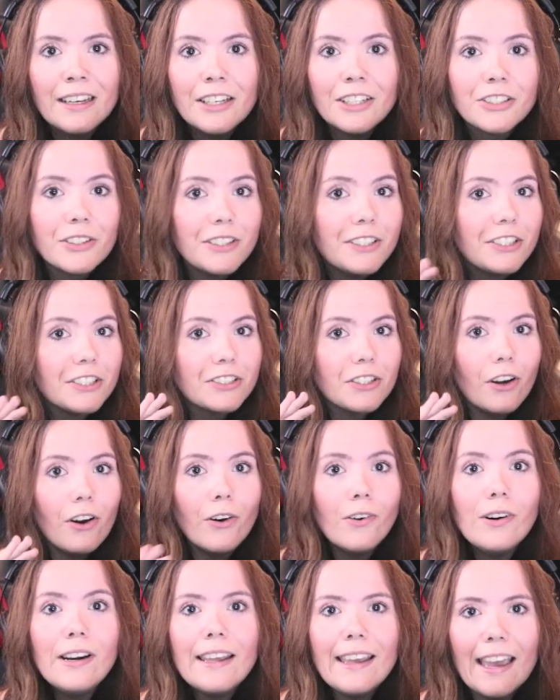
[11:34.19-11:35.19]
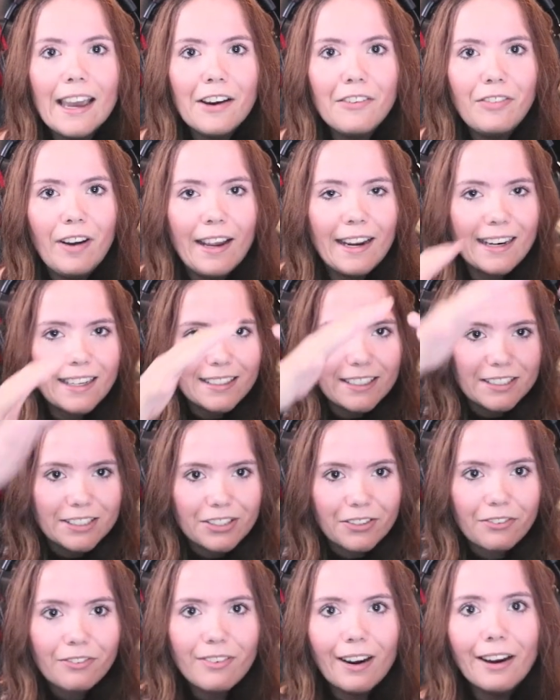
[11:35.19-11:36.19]
So you just only have, like, the
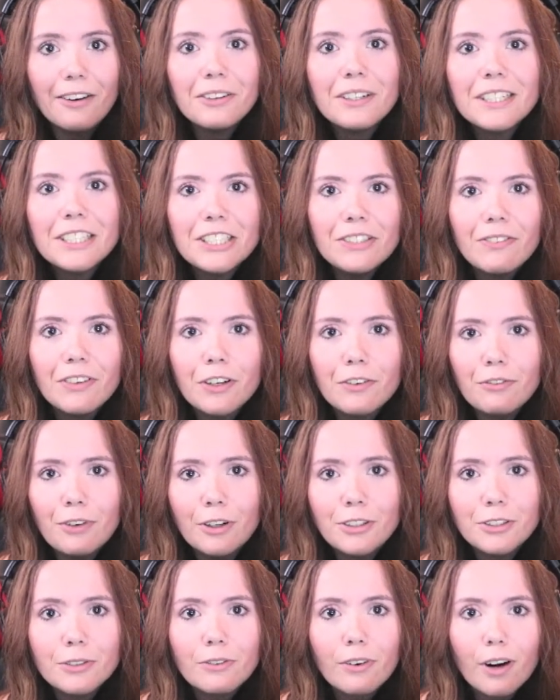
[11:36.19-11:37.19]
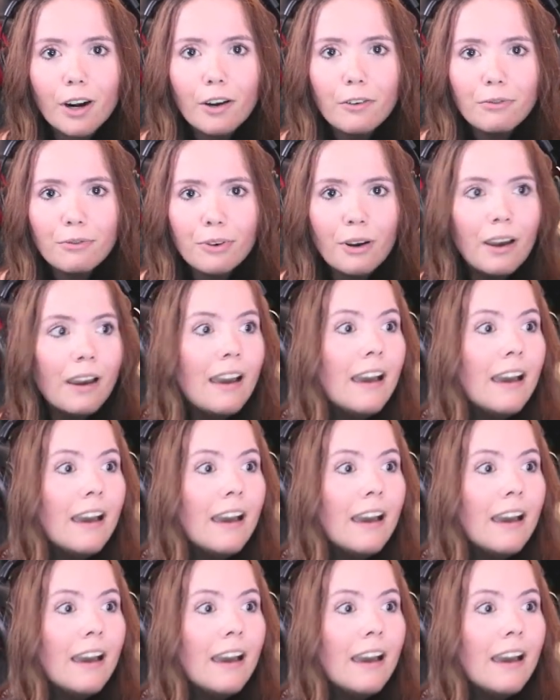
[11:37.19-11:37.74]
surroundings you want to photograph.